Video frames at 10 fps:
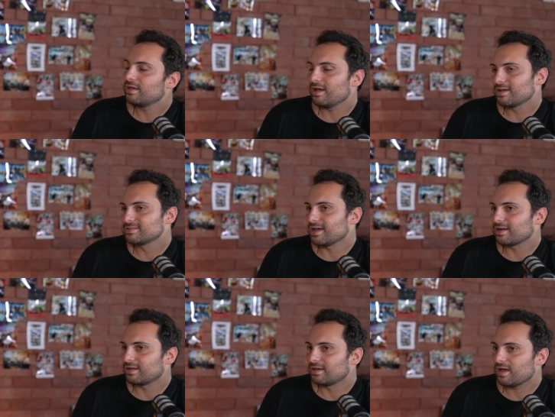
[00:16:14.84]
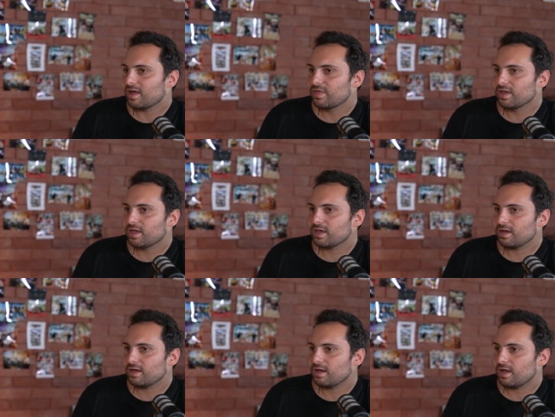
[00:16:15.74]
Yeah, exactly. I think
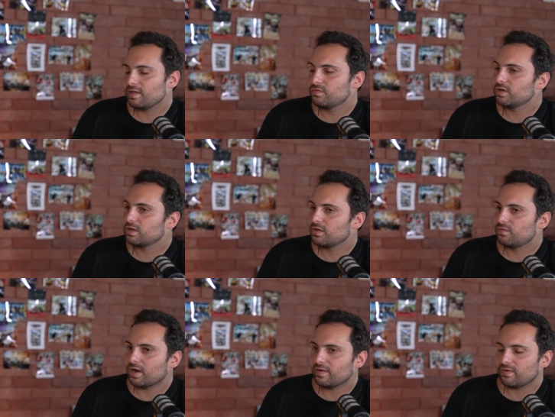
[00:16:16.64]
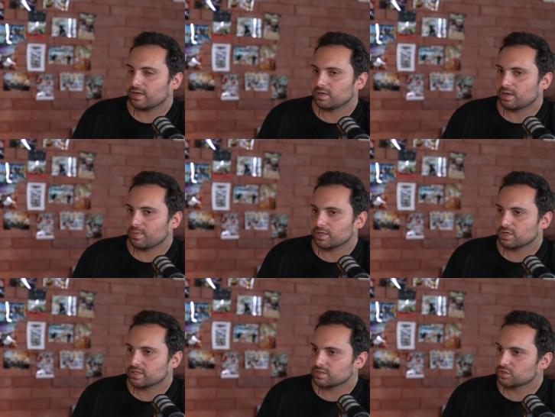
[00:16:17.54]
even I found it in my
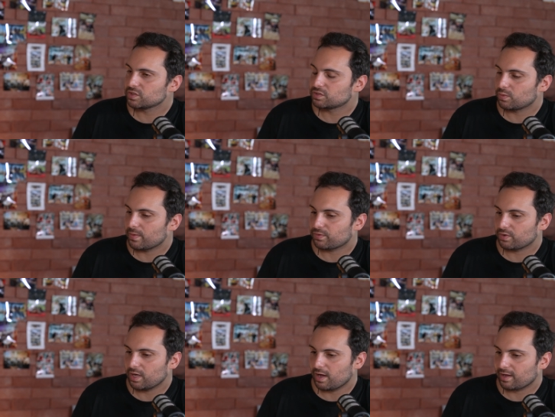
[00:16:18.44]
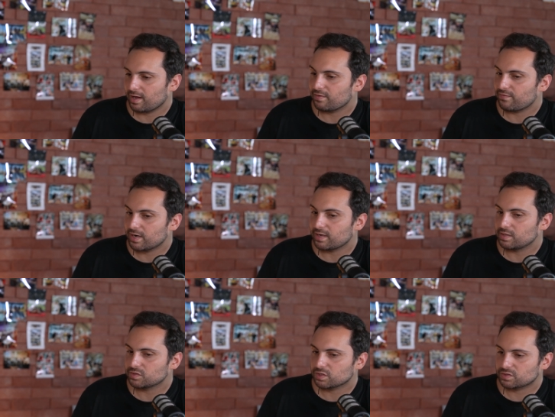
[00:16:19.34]
transition to Web3, I kind of found it
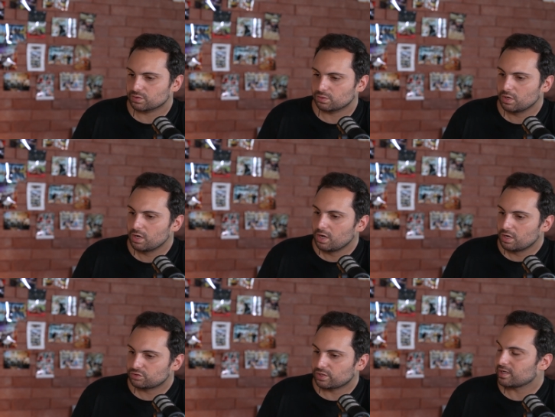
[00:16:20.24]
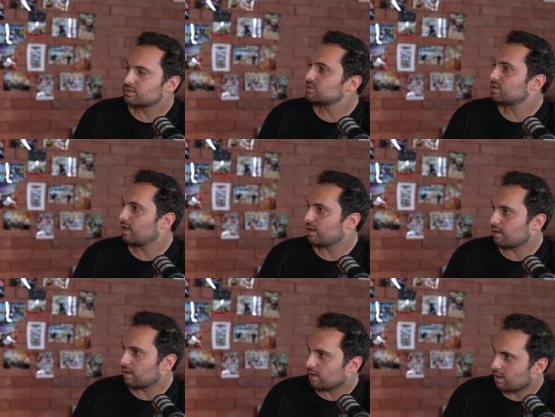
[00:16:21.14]
easier to trade
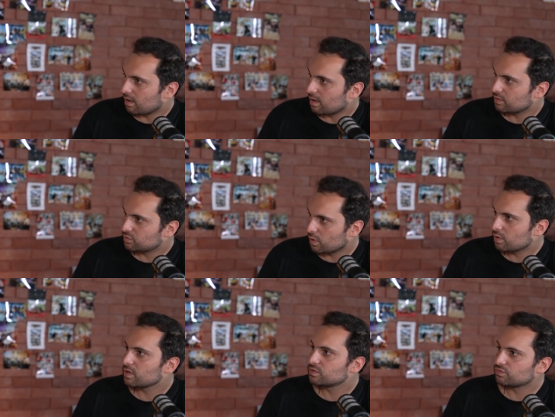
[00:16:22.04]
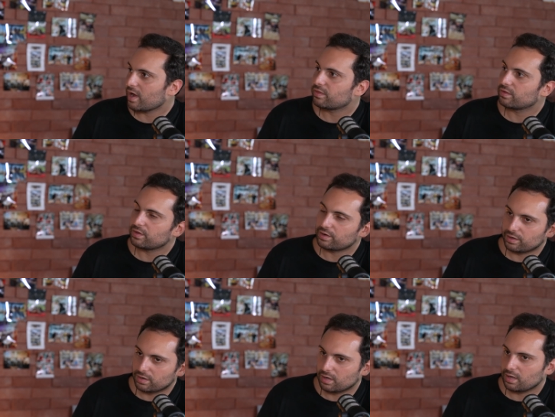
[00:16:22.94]
Solana tokens rather
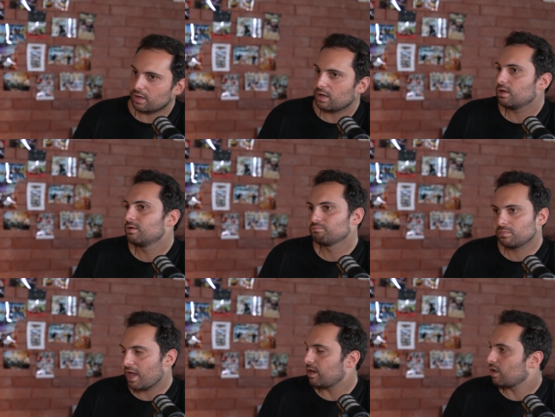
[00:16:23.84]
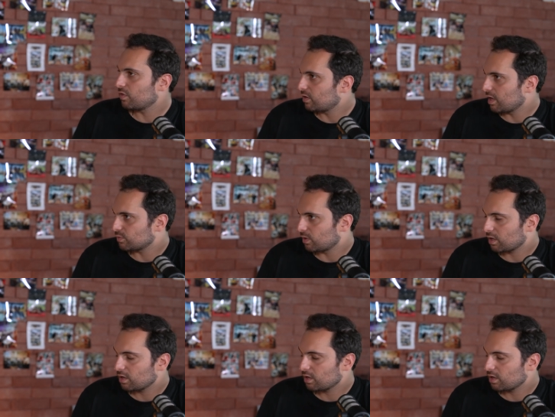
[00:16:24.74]
than any other network.